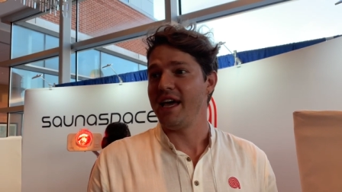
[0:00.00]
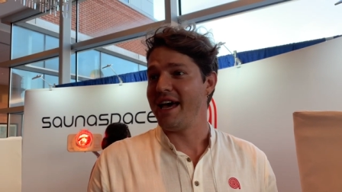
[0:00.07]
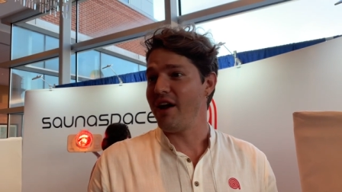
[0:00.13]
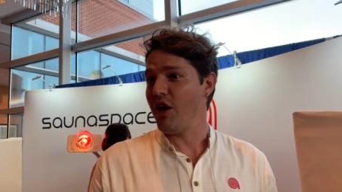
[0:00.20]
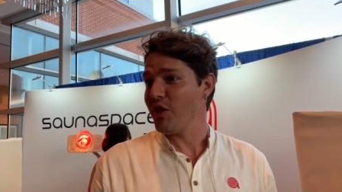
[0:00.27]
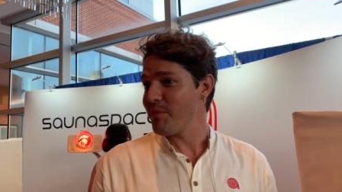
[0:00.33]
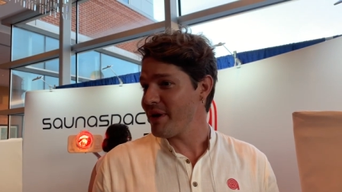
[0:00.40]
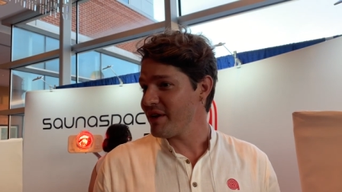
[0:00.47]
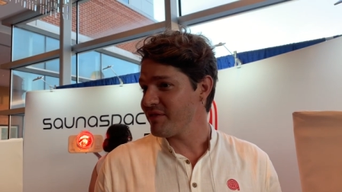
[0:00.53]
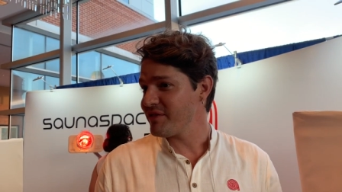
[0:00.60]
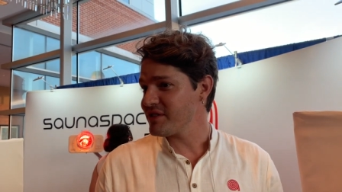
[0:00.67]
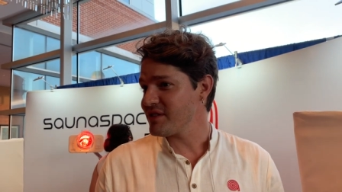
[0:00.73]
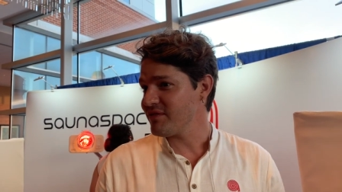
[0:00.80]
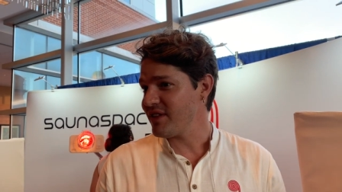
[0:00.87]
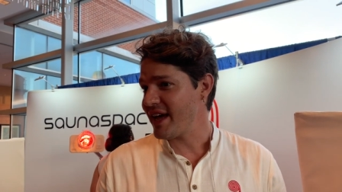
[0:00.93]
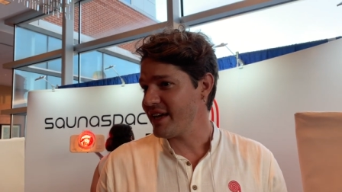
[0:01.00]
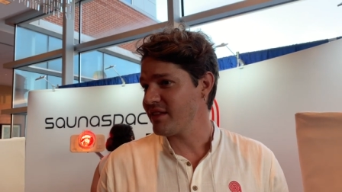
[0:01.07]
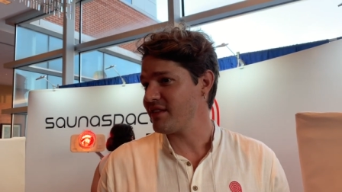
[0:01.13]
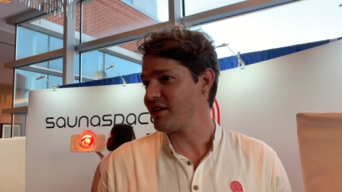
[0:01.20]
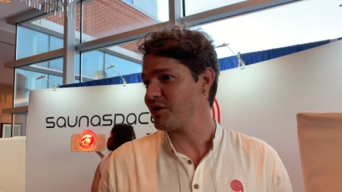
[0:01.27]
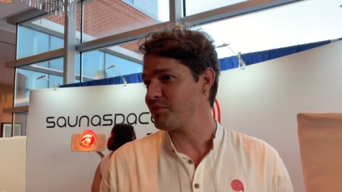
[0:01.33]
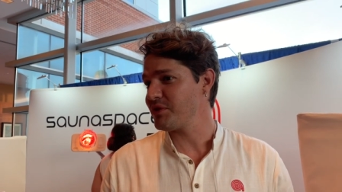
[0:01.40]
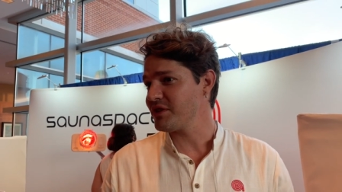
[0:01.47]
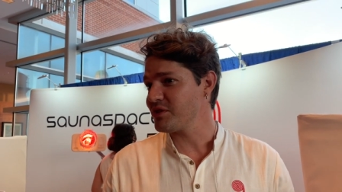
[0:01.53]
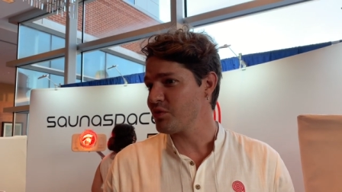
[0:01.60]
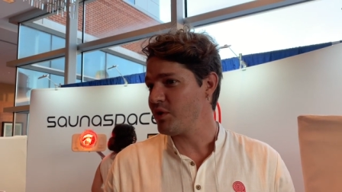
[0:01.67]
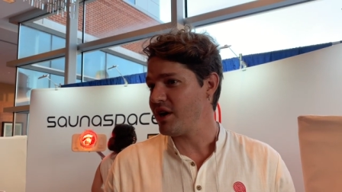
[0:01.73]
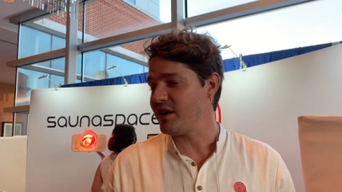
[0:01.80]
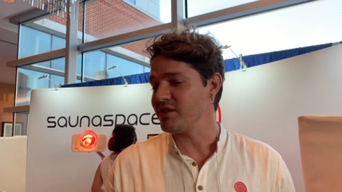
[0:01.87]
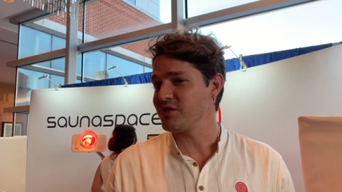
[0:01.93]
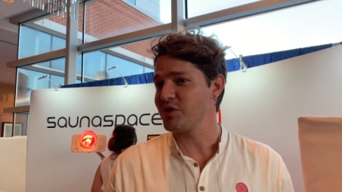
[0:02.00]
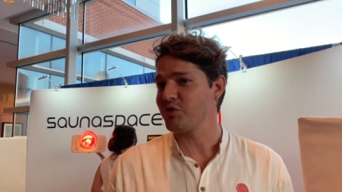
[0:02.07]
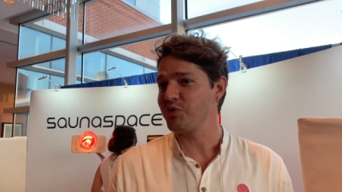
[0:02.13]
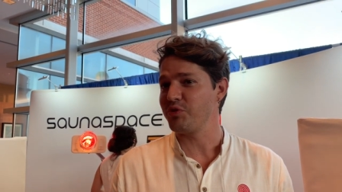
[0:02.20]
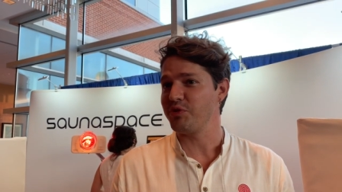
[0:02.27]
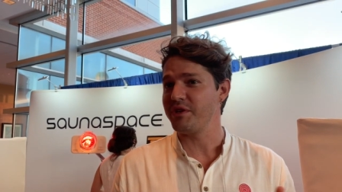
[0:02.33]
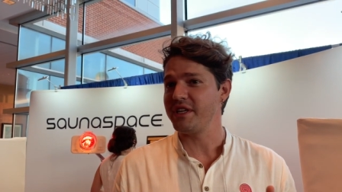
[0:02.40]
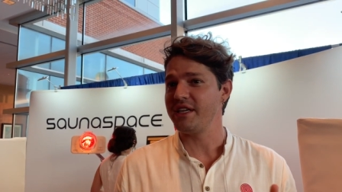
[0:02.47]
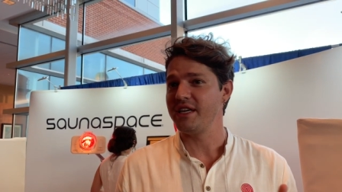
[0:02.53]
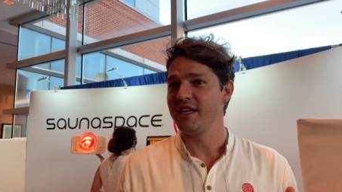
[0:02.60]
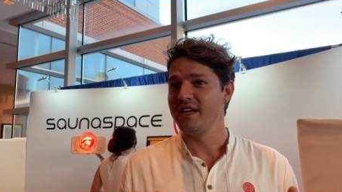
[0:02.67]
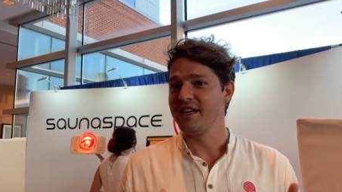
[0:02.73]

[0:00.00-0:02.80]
And all the benefits of light therapy as well. So when we